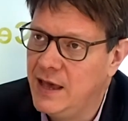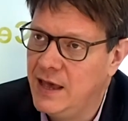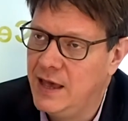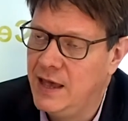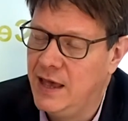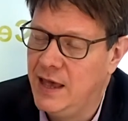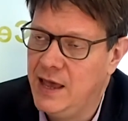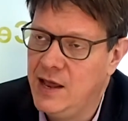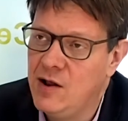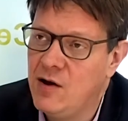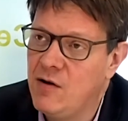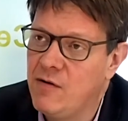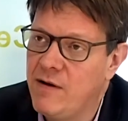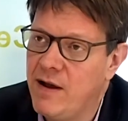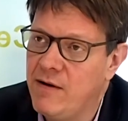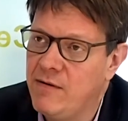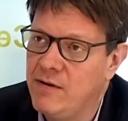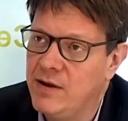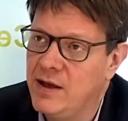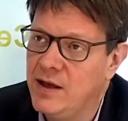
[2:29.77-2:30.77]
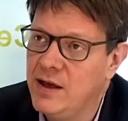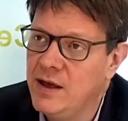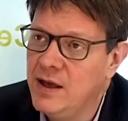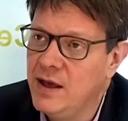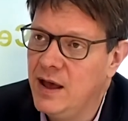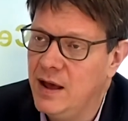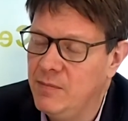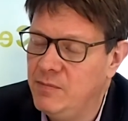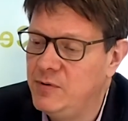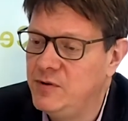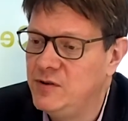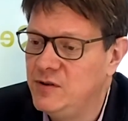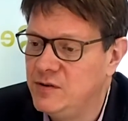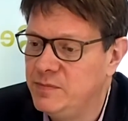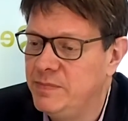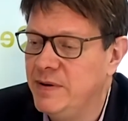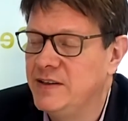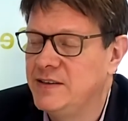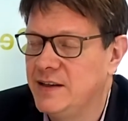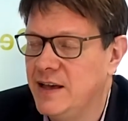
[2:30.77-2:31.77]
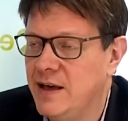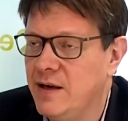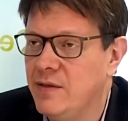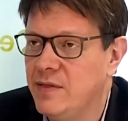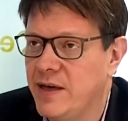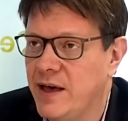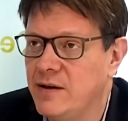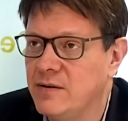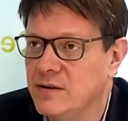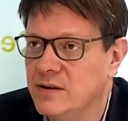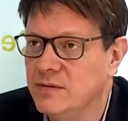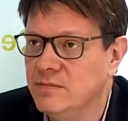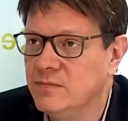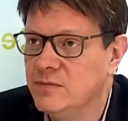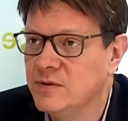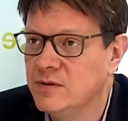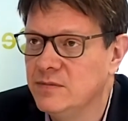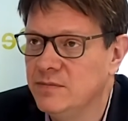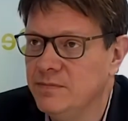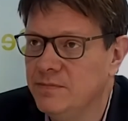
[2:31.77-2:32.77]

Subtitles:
in our area and produce better health outcomes.